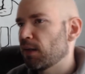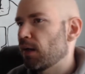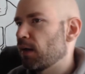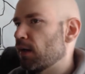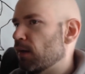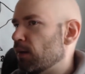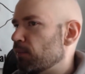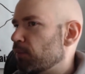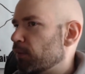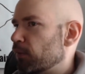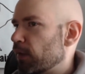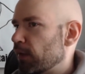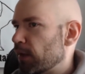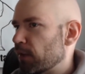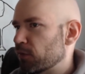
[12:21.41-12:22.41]
But
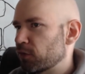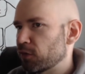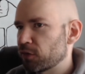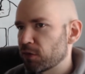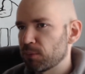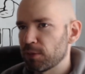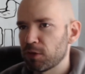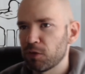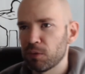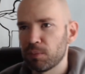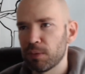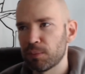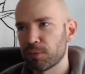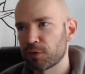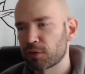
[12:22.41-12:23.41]
right now it's just going to be 2
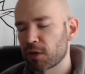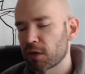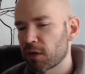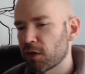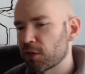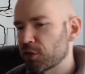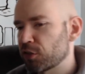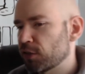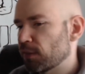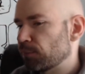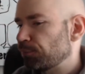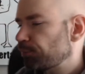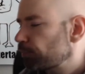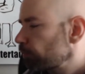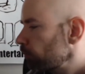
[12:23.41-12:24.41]
people stuck on a
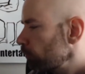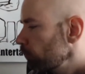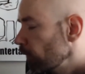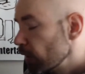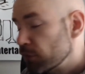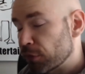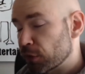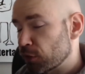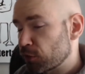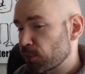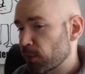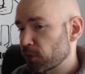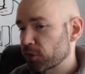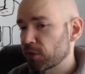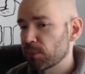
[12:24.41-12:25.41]
ship. Very
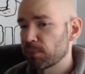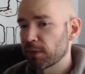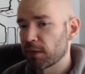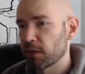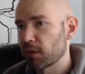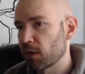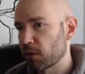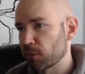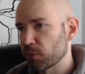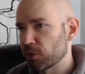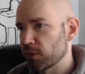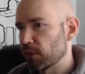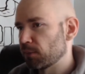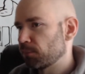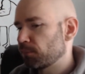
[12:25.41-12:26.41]
small ship, like a cargo ship.